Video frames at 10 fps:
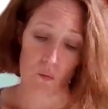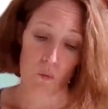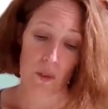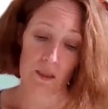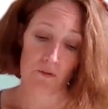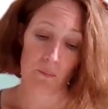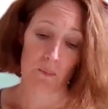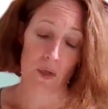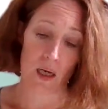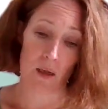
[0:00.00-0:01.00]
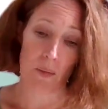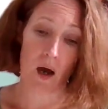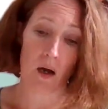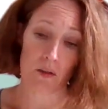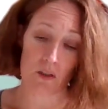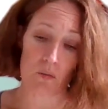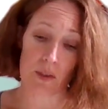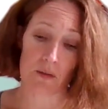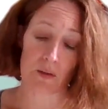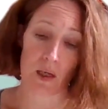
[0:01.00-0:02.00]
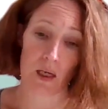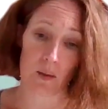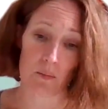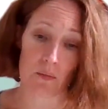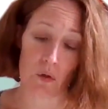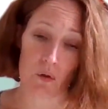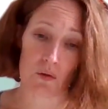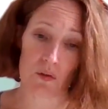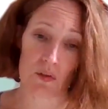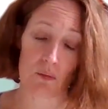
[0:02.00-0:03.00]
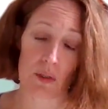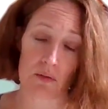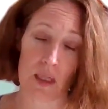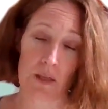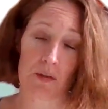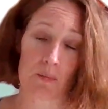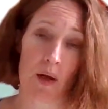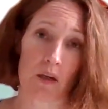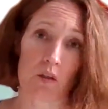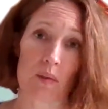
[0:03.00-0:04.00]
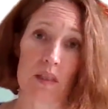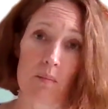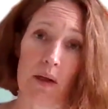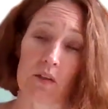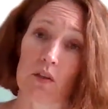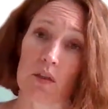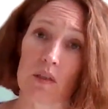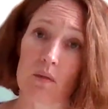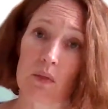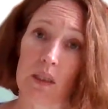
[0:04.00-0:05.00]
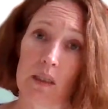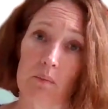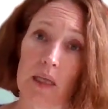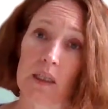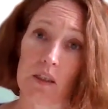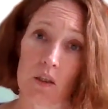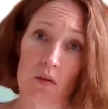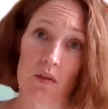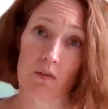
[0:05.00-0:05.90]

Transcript: We've partnered with, well, Keith has partnered with Samaritans, and we're making use